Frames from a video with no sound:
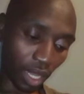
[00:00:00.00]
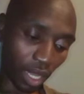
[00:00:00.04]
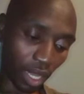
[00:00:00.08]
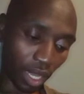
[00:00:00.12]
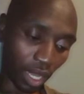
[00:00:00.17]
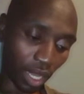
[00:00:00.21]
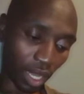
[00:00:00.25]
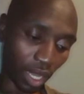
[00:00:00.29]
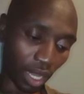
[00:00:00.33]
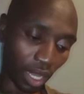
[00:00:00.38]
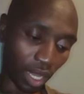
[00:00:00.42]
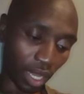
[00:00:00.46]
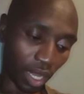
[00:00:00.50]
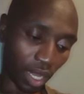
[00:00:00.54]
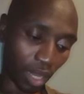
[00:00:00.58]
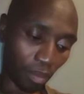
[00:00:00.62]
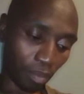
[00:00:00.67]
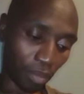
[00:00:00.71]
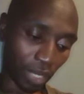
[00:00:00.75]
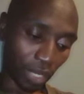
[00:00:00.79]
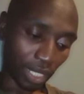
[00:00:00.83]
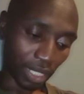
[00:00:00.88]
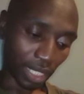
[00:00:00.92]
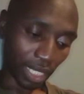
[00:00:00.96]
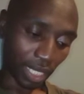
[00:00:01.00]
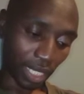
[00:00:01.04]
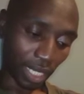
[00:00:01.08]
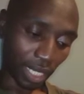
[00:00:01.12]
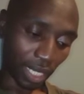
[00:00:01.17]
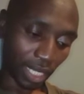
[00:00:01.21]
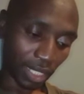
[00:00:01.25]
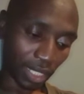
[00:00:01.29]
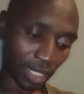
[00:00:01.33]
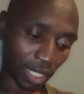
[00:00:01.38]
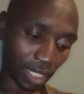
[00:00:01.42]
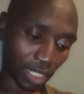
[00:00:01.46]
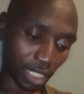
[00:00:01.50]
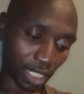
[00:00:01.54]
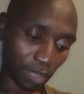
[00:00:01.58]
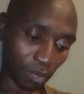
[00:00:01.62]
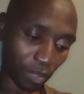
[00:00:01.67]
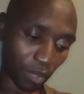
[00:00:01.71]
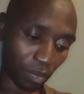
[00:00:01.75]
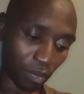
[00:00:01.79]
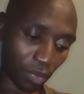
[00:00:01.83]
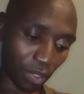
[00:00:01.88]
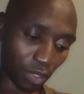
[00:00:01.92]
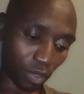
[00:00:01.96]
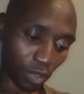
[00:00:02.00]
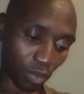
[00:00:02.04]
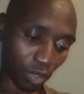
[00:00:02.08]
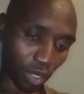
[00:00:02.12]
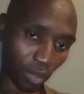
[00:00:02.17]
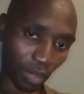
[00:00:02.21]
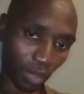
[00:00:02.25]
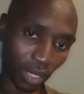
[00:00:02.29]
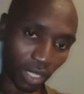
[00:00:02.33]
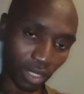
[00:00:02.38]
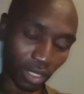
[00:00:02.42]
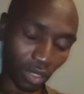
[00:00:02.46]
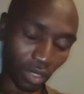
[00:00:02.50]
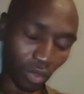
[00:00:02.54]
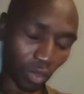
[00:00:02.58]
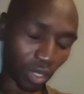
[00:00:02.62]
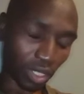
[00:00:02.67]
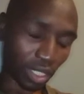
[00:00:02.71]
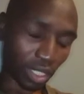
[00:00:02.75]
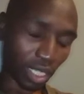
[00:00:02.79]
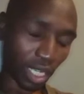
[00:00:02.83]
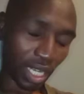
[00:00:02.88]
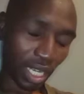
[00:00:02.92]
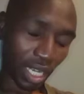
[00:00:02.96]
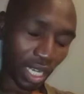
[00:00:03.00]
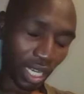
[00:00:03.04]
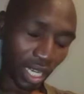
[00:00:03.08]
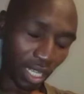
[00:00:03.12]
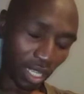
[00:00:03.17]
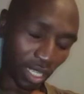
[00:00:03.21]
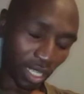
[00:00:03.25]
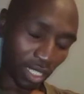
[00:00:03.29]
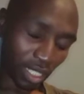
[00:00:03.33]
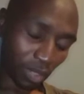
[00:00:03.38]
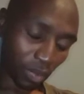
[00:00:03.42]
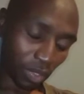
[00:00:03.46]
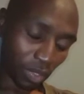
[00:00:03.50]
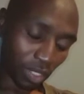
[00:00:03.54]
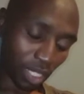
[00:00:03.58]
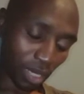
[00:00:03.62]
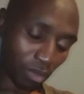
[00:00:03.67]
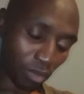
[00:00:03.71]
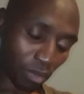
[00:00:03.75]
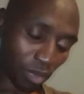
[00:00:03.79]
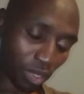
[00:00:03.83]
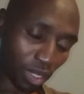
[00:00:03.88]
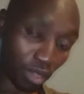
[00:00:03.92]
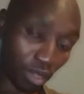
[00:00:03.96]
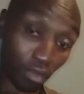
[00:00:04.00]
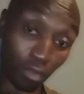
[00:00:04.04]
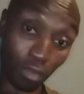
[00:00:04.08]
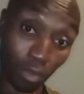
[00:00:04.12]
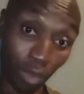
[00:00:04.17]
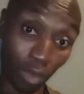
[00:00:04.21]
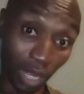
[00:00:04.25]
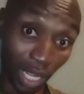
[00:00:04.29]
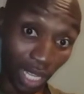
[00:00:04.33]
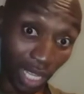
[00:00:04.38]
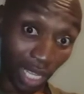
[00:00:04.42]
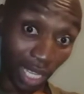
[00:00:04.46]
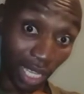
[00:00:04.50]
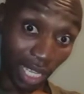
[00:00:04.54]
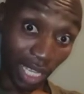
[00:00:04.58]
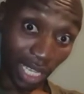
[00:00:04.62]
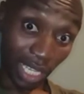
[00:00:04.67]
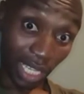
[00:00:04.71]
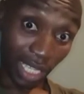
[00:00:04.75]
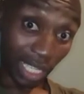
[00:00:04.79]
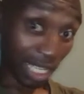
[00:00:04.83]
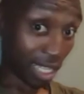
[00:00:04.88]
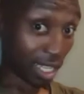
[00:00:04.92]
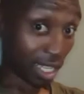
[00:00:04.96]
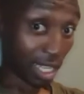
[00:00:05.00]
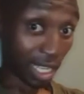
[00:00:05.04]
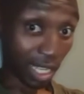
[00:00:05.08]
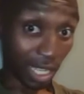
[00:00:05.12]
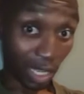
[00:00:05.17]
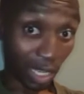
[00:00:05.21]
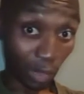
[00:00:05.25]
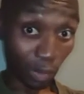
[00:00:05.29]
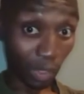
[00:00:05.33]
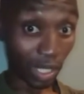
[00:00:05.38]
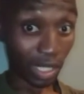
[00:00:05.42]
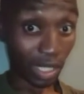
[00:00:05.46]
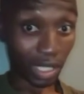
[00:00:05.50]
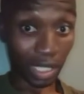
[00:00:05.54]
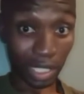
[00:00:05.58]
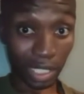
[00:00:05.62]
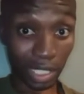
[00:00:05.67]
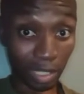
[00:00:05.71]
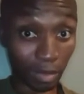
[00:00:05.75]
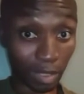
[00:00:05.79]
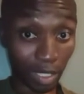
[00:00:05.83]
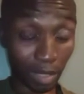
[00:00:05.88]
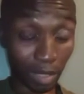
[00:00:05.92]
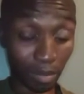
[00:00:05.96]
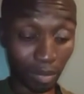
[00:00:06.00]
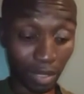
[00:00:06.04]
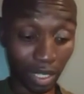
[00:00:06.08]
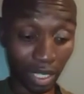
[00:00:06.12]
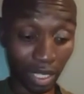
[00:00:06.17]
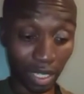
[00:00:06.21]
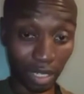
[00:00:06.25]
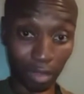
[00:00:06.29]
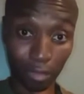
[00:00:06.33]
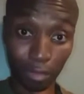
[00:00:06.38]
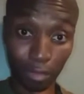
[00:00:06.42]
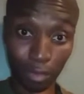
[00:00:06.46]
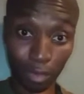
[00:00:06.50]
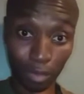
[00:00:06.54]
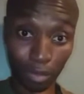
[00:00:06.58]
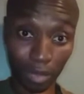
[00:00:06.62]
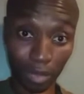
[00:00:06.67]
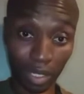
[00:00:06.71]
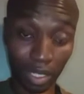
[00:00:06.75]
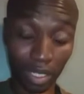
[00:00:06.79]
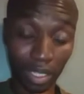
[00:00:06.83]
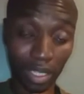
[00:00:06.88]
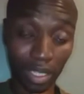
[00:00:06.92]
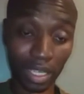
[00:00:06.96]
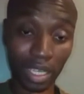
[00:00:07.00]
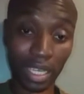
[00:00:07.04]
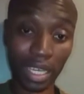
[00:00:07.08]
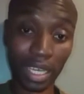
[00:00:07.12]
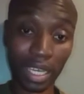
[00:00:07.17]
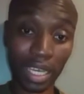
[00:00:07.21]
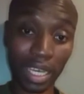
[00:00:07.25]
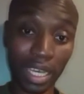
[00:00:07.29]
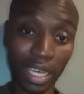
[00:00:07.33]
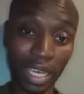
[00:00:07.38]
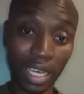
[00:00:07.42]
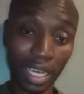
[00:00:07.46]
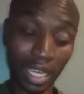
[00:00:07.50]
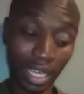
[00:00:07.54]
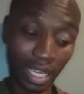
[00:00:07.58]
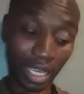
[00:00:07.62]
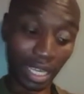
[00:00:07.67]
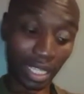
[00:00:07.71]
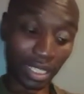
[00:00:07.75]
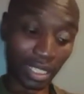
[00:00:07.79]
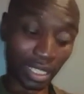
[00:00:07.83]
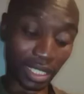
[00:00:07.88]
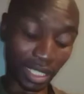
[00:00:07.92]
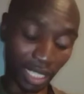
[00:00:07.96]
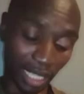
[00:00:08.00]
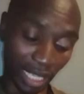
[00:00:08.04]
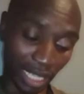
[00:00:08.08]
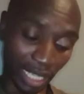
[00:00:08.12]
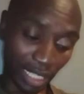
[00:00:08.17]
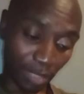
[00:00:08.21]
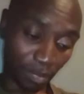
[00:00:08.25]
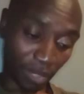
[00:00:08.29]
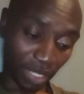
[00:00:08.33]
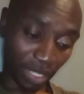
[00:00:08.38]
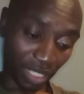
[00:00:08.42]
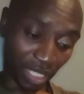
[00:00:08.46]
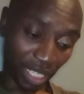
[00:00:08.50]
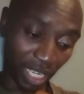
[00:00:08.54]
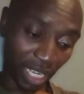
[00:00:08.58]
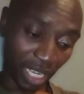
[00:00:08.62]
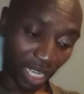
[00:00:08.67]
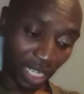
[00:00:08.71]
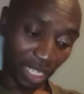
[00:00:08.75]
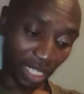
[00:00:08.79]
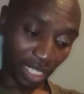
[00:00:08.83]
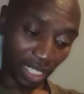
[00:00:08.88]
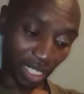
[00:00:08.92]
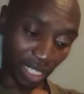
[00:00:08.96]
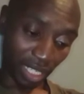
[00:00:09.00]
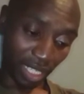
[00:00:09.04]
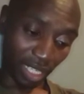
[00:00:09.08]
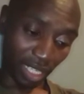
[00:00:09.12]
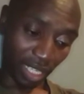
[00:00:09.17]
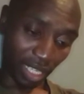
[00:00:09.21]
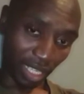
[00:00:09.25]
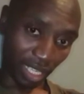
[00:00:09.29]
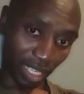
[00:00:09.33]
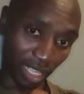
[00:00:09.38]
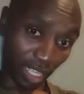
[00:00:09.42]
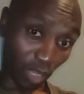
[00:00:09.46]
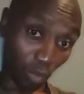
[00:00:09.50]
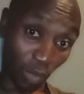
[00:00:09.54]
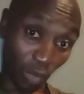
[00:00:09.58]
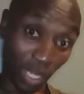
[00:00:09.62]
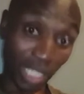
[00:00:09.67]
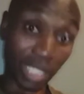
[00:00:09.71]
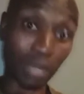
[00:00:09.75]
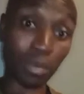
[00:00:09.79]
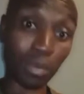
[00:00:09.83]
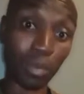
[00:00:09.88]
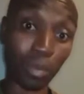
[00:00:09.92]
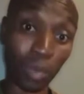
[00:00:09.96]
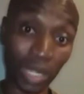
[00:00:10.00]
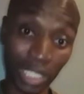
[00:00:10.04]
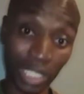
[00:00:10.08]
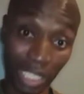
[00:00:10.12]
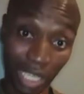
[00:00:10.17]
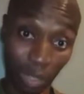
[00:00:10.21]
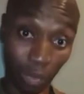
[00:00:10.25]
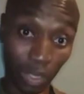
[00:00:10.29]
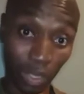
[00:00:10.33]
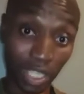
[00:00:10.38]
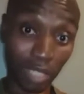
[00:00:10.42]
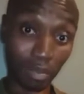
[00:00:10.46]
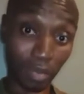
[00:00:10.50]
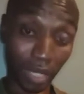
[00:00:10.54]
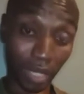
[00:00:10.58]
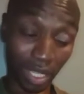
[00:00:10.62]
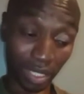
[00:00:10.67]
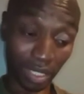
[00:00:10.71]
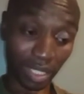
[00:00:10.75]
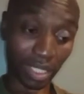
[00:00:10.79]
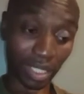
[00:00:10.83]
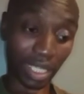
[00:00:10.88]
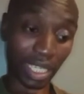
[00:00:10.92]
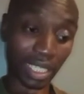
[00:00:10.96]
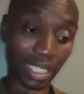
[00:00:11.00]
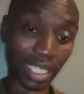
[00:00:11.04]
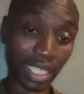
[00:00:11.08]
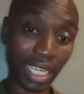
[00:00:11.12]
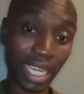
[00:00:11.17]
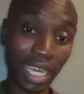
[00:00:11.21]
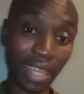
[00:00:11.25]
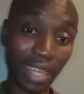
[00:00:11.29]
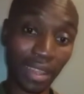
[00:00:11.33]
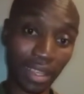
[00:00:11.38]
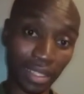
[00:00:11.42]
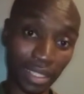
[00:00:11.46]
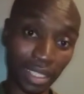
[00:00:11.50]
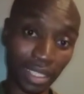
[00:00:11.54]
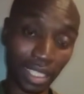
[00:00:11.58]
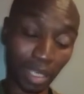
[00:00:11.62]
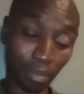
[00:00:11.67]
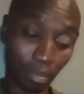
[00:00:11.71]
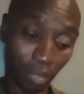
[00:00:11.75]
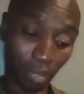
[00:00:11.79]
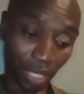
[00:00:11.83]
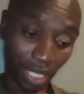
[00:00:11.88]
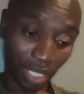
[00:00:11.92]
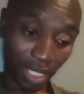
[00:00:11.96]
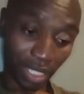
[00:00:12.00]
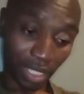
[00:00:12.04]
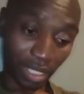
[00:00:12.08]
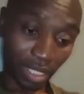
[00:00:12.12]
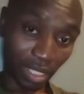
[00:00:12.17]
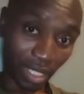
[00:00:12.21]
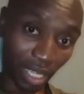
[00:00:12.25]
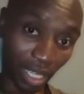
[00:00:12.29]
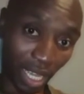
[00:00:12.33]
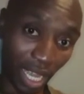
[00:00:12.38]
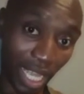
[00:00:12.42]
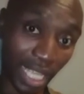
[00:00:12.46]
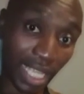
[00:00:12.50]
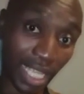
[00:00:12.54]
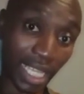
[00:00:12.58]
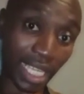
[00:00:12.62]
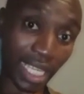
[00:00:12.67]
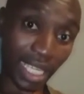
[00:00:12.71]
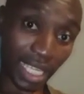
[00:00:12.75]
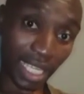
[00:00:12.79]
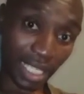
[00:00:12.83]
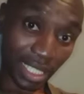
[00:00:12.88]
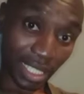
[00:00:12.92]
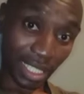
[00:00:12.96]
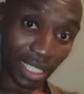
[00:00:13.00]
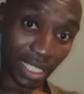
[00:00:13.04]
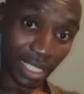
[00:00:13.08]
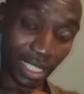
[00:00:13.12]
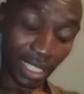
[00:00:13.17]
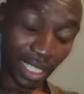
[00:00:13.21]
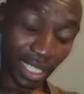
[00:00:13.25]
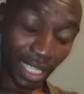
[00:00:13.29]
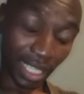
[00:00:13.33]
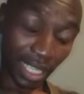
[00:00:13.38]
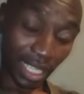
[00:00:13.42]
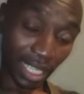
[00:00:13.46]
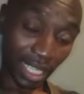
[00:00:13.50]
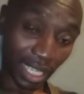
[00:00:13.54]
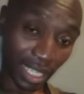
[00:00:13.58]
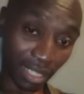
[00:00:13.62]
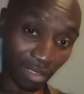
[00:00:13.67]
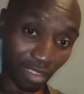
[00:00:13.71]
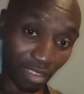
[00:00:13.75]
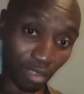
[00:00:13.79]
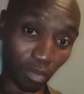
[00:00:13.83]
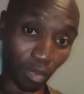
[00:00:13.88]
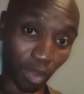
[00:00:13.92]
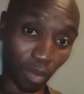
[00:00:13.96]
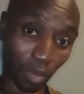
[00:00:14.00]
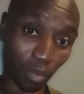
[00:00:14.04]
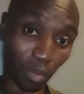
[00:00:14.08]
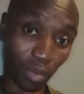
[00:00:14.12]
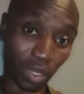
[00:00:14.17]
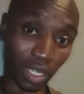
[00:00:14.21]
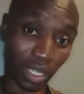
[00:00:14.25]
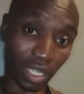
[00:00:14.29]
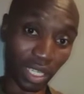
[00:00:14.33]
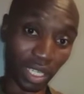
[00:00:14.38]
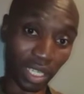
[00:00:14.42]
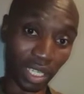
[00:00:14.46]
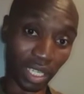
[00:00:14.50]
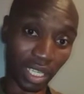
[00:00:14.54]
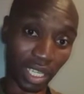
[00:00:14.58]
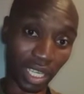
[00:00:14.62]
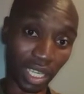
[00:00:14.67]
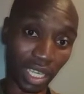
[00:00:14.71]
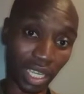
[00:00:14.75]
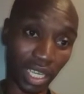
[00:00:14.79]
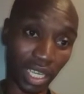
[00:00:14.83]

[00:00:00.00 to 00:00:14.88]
bet against the Zimbabwean dollar. What is it called? There's a word I'm looking for again. Another word keeps appearing from me. It's basically the word. What the word means is that this is a bet against the Zimbabwean